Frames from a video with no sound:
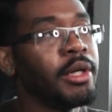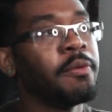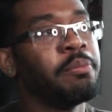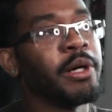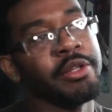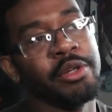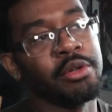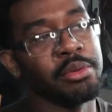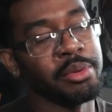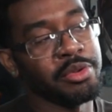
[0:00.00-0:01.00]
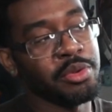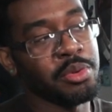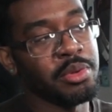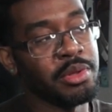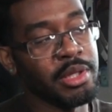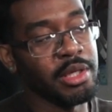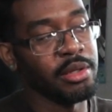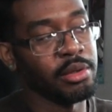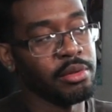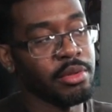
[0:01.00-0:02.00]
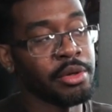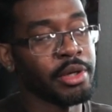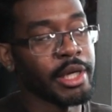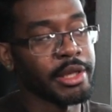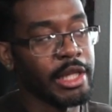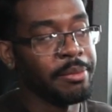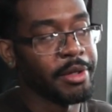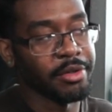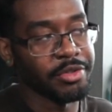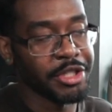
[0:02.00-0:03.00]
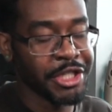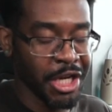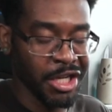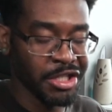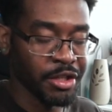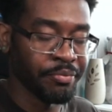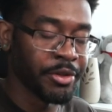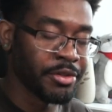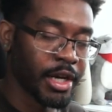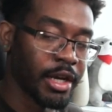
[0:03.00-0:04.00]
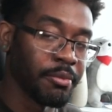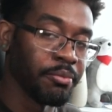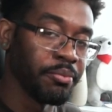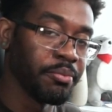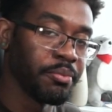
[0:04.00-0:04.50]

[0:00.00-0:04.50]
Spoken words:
But you know, the underlying theme here is to change up the time,